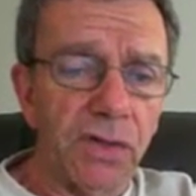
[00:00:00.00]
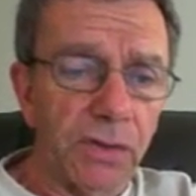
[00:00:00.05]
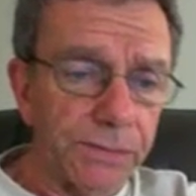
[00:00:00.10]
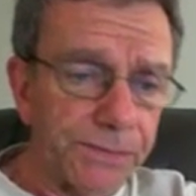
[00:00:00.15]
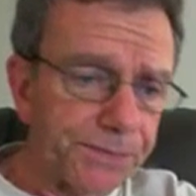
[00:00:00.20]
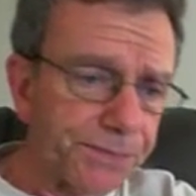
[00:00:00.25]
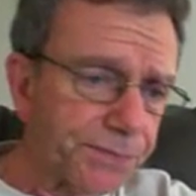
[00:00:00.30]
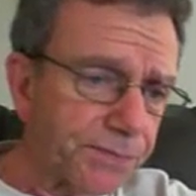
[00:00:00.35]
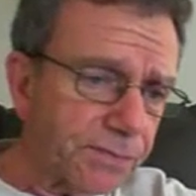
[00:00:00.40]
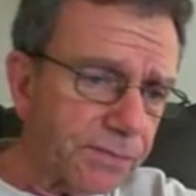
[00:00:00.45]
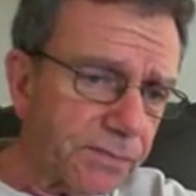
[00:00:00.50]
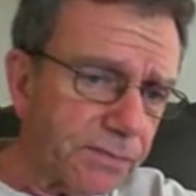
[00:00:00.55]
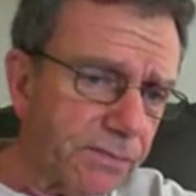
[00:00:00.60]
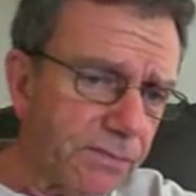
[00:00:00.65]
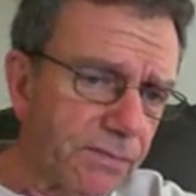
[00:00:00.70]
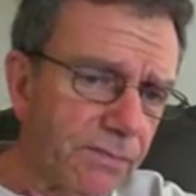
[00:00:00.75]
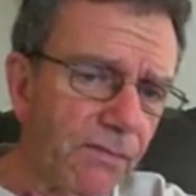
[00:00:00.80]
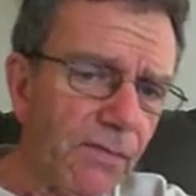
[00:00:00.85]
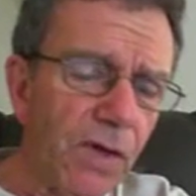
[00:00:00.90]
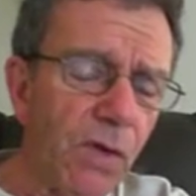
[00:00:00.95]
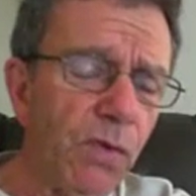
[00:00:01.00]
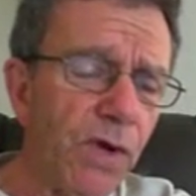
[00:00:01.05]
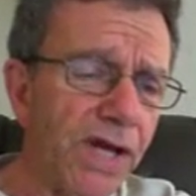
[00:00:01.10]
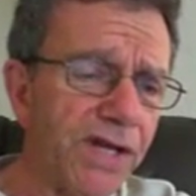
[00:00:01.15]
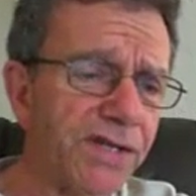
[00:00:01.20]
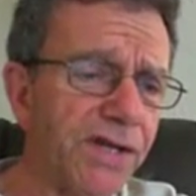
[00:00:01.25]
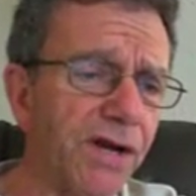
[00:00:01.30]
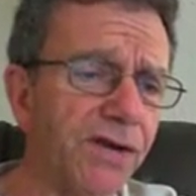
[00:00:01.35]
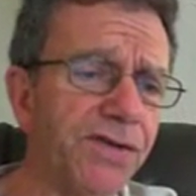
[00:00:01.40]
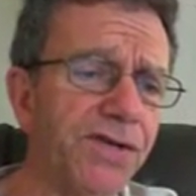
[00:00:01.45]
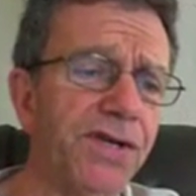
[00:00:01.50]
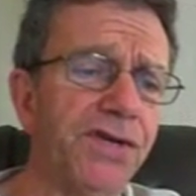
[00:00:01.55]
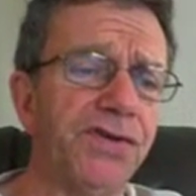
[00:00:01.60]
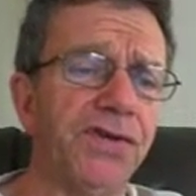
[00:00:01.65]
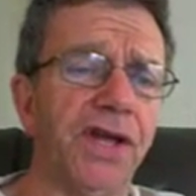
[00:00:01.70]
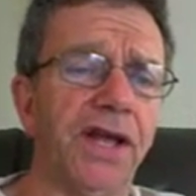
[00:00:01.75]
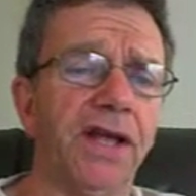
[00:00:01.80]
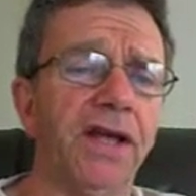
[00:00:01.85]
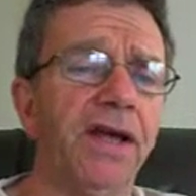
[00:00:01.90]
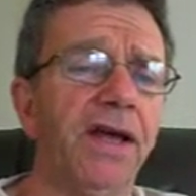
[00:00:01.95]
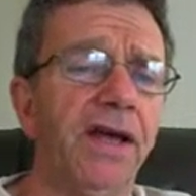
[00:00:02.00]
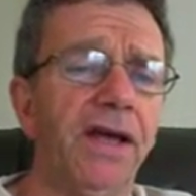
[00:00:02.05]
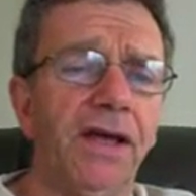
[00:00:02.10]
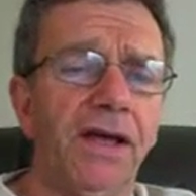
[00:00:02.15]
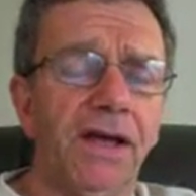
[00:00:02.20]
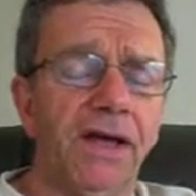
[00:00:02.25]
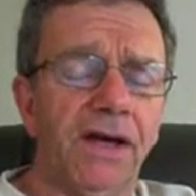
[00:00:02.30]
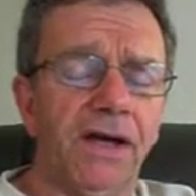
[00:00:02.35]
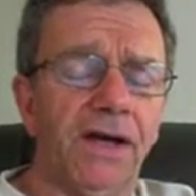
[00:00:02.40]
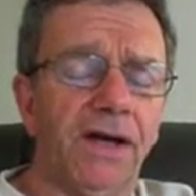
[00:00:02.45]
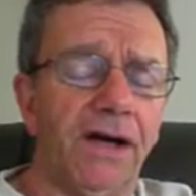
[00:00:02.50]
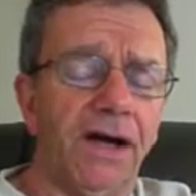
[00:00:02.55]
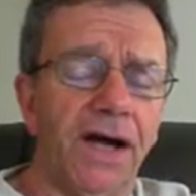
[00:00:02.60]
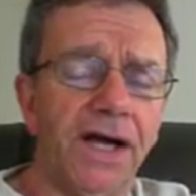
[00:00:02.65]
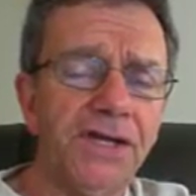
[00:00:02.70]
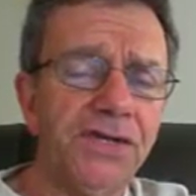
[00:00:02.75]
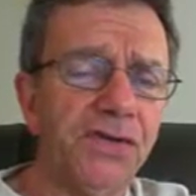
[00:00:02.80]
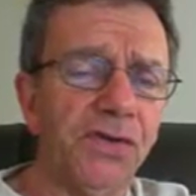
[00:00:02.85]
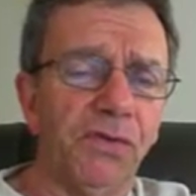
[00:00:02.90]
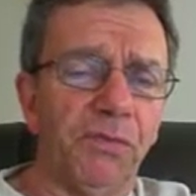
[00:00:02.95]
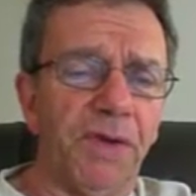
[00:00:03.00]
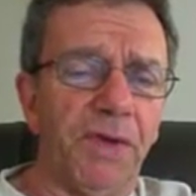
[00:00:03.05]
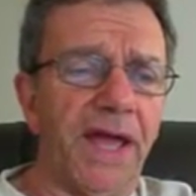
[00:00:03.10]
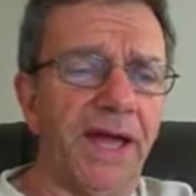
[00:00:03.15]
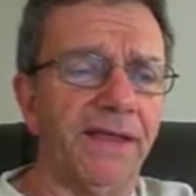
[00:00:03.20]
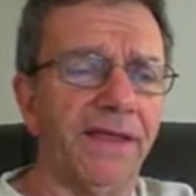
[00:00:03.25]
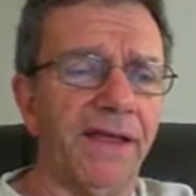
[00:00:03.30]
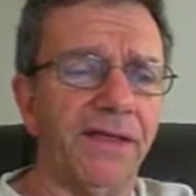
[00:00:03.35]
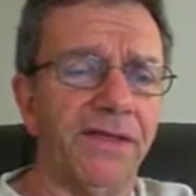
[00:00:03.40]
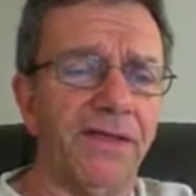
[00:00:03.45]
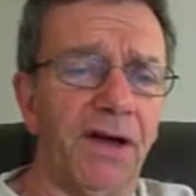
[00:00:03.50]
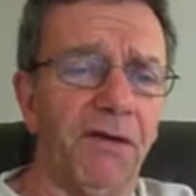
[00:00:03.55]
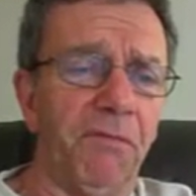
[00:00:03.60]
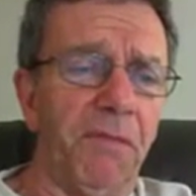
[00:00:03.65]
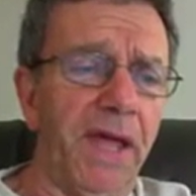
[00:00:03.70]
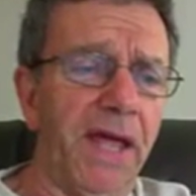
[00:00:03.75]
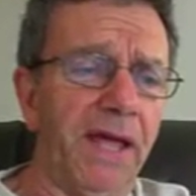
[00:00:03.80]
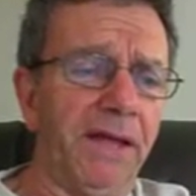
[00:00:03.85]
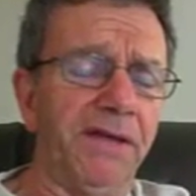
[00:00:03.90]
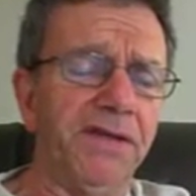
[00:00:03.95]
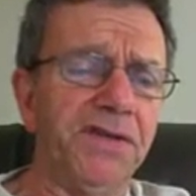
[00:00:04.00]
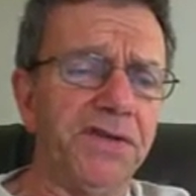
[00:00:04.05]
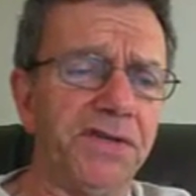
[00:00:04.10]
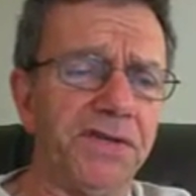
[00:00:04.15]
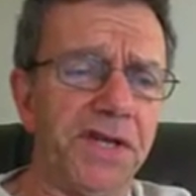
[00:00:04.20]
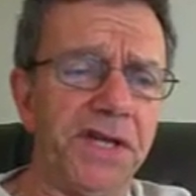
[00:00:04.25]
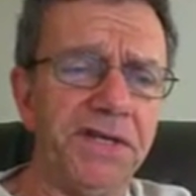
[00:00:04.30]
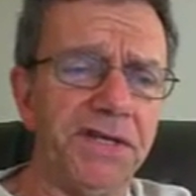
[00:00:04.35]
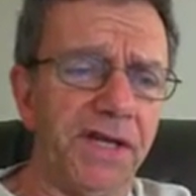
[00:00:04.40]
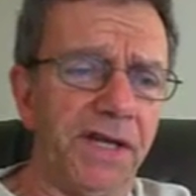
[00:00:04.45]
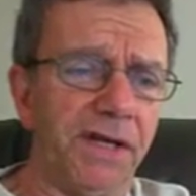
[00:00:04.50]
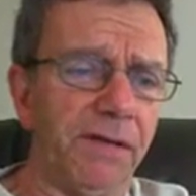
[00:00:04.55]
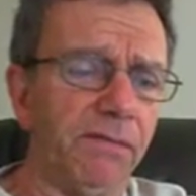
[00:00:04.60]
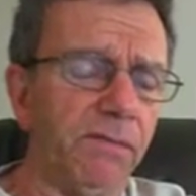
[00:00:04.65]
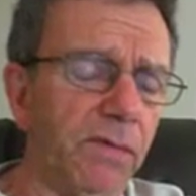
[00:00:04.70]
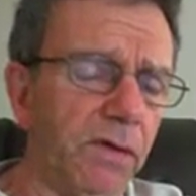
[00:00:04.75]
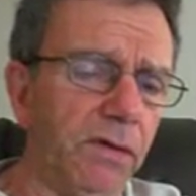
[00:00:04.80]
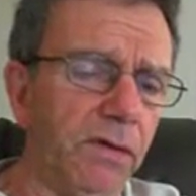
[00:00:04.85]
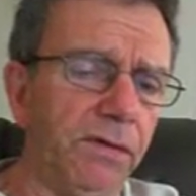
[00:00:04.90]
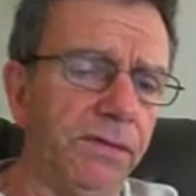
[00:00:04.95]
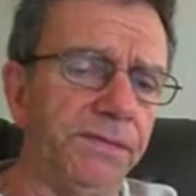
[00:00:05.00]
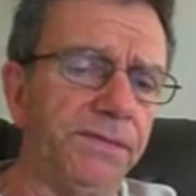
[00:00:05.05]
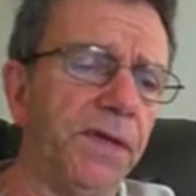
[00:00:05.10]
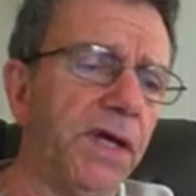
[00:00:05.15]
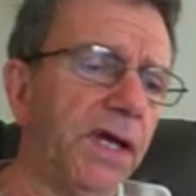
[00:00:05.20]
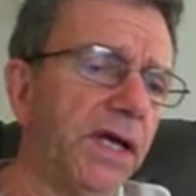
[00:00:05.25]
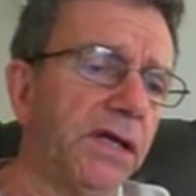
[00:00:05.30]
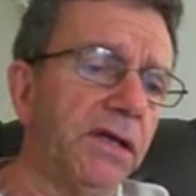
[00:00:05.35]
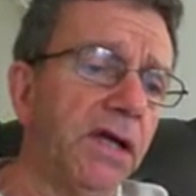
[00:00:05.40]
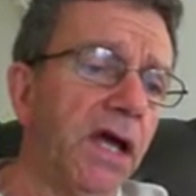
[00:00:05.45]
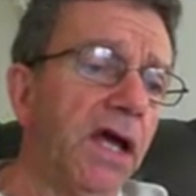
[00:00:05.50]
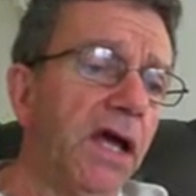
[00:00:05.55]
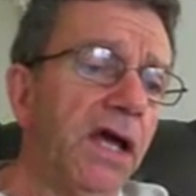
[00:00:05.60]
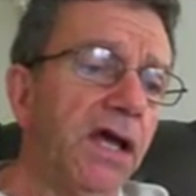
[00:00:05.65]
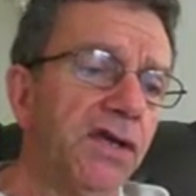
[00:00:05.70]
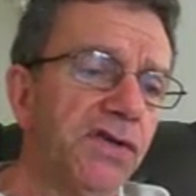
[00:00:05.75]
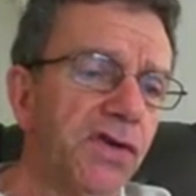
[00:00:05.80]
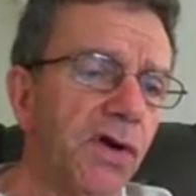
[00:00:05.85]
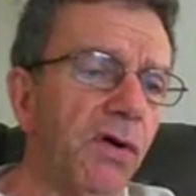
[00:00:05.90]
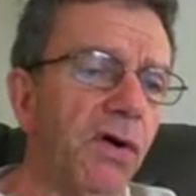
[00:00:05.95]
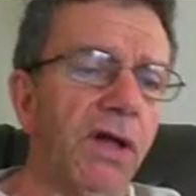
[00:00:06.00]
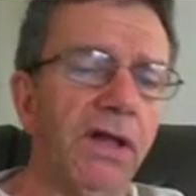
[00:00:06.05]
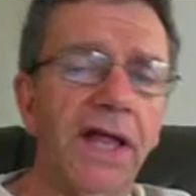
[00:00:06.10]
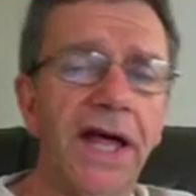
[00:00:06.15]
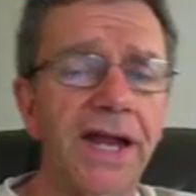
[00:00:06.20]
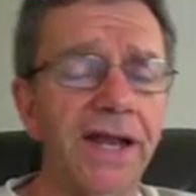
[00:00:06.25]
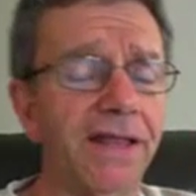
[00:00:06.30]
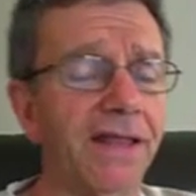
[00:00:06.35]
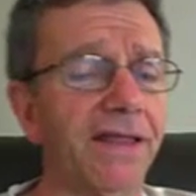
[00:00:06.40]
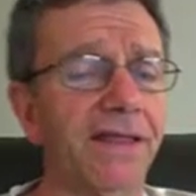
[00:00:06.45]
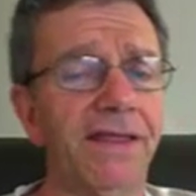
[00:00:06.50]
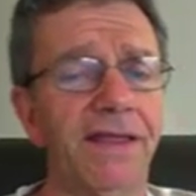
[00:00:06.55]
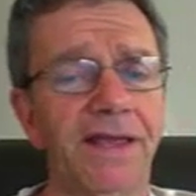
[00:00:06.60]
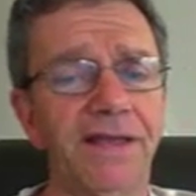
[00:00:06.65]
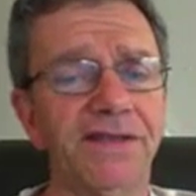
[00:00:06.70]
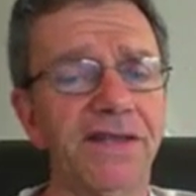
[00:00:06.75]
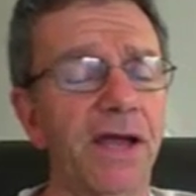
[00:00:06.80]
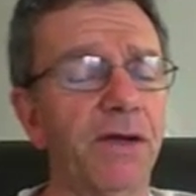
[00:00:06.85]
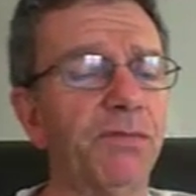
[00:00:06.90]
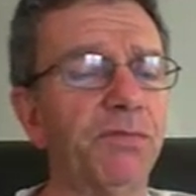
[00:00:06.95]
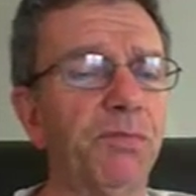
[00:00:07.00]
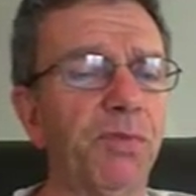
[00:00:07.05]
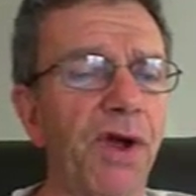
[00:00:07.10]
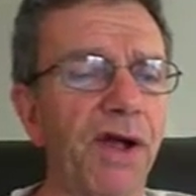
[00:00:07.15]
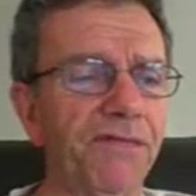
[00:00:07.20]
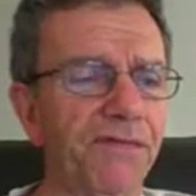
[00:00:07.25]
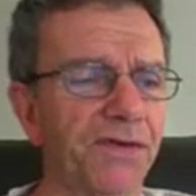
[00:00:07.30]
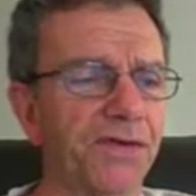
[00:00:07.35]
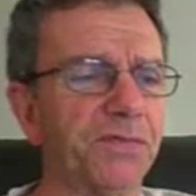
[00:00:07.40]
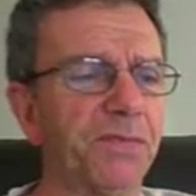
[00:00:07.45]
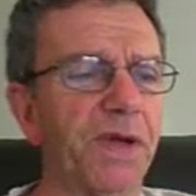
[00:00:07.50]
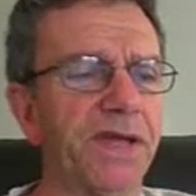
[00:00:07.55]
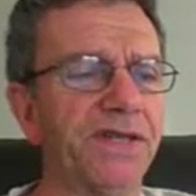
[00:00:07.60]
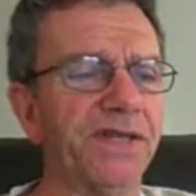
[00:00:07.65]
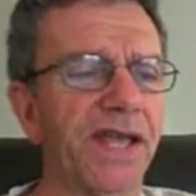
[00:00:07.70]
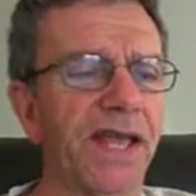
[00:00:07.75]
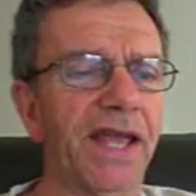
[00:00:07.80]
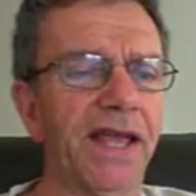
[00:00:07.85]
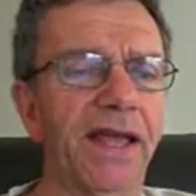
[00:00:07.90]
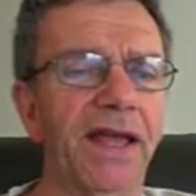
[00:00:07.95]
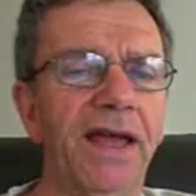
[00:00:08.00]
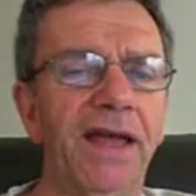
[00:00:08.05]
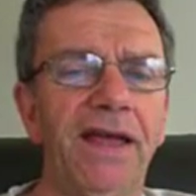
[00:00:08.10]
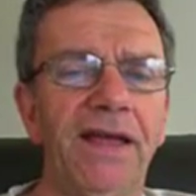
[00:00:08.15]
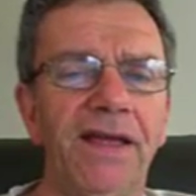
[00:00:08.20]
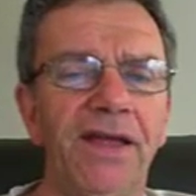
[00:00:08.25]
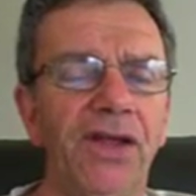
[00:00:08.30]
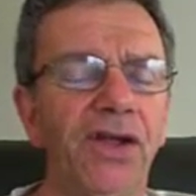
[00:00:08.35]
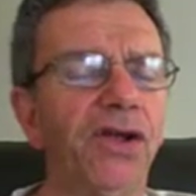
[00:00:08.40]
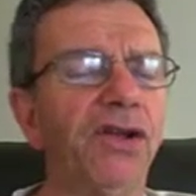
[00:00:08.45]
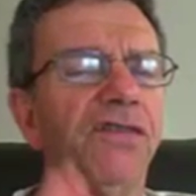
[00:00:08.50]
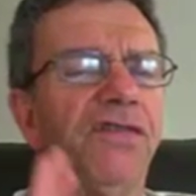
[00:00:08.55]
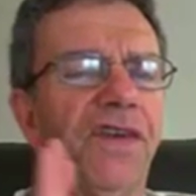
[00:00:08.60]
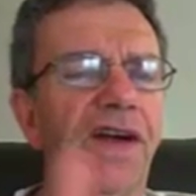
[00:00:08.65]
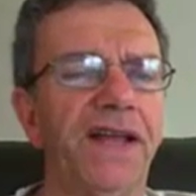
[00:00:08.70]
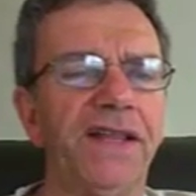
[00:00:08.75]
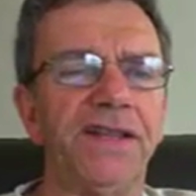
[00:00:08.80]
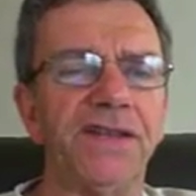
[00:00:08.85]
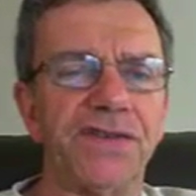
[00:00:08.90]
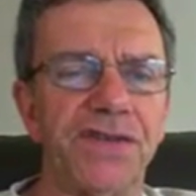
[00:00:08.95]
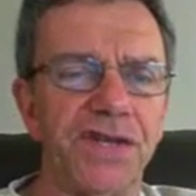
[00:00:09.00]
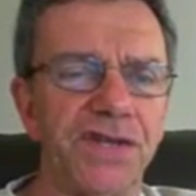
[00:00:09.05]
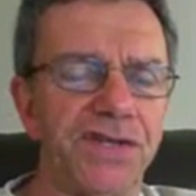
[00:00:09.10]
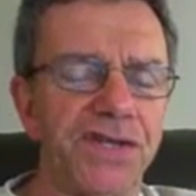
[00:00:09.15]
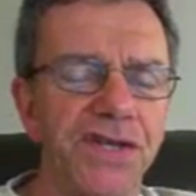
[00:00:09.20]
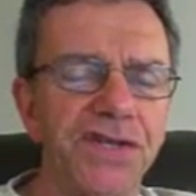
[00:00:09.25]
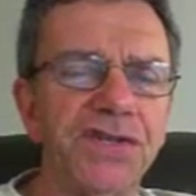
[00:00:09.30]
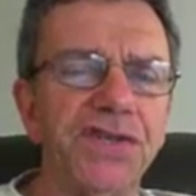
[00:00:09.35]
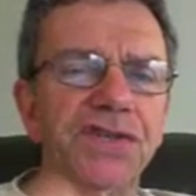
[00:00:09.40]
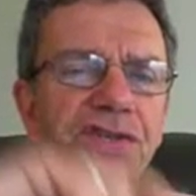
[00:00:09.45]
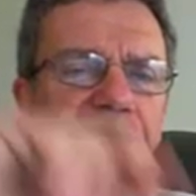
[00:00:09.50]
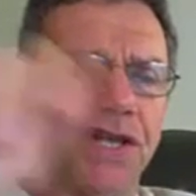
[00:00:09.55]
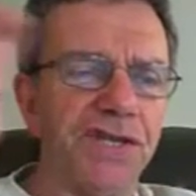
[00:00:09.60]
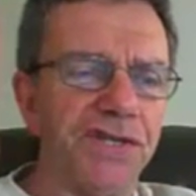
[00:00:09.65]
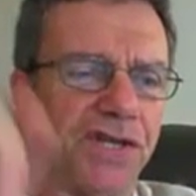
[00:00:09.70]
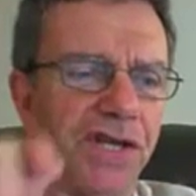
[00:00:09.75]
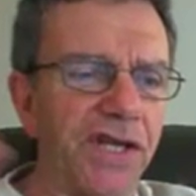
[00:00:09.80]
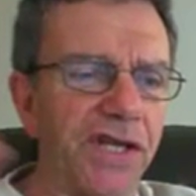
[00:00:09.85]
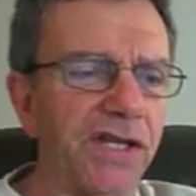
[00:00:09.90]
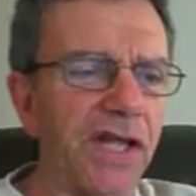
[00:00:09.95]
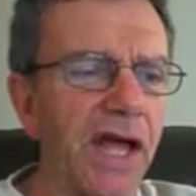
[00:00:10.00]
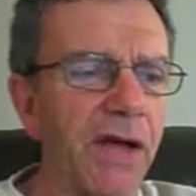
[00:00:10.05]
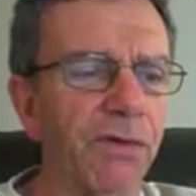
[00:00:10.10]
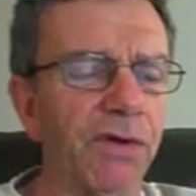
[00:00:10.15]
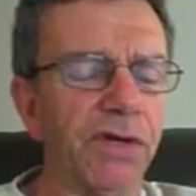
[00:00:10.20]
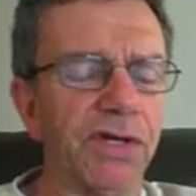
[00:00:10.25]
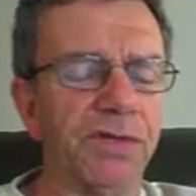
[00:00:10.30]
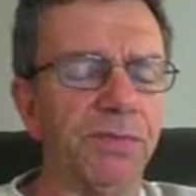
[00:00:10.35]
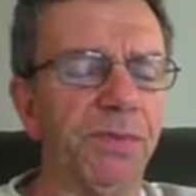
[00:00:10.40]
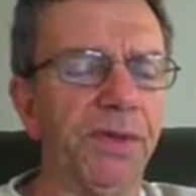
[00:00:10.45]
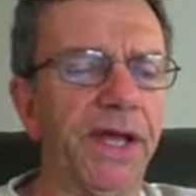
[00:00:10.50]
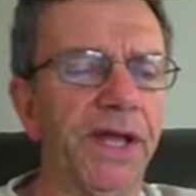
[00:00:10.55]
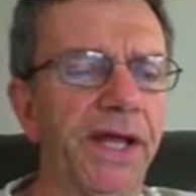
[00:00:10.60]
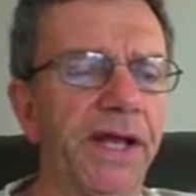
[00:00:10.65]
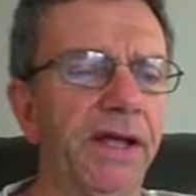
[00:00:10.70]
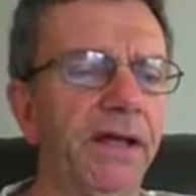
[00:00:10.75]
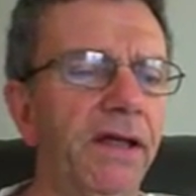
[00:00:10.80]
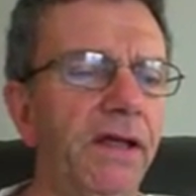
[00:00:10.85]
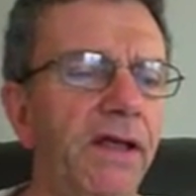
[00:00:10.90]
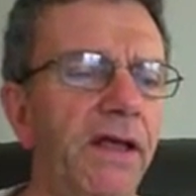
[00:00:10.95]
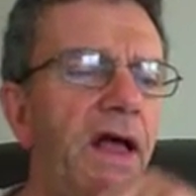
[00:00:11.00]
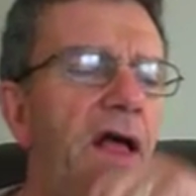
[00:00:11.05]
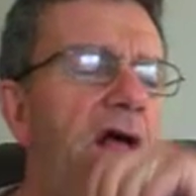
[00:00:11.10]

So when I started teaching high school math, I thought, man, this is easy. And so a lot of the things I would preface by saying, you're going to find this easy. This is easy. And I would explain it.